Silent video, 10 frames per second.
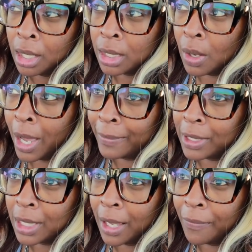so i have
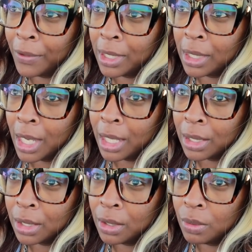to take
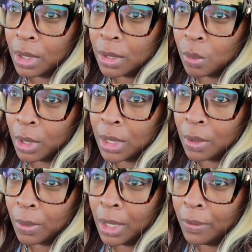50,000 units once
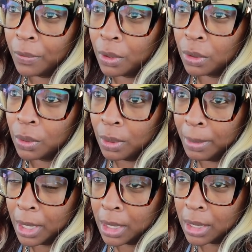a week for three
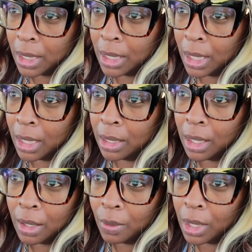months and then
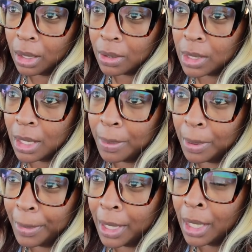get a regular
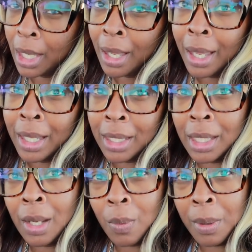supplement and
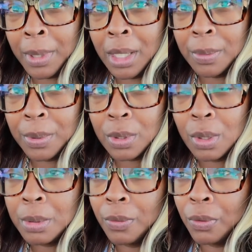then they wrote me in a
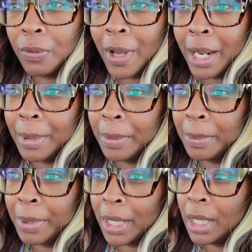prescription for
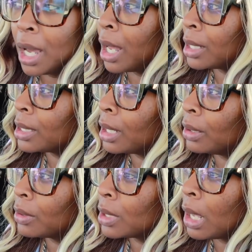vitamin b
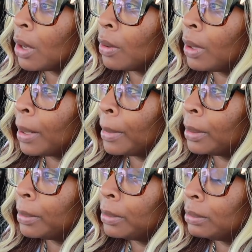also so i'm
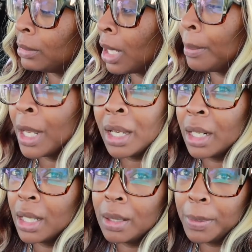a no i'm not
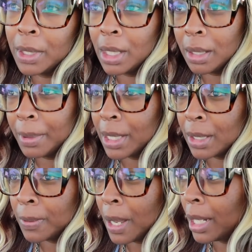gonna hit to pick that up because
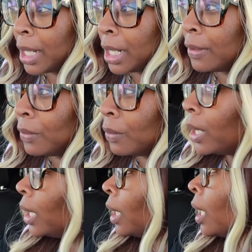it's probably not even
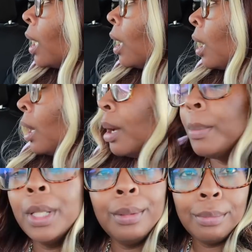ready
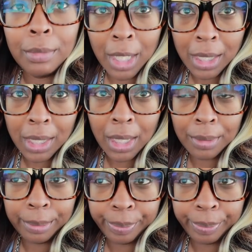but that's it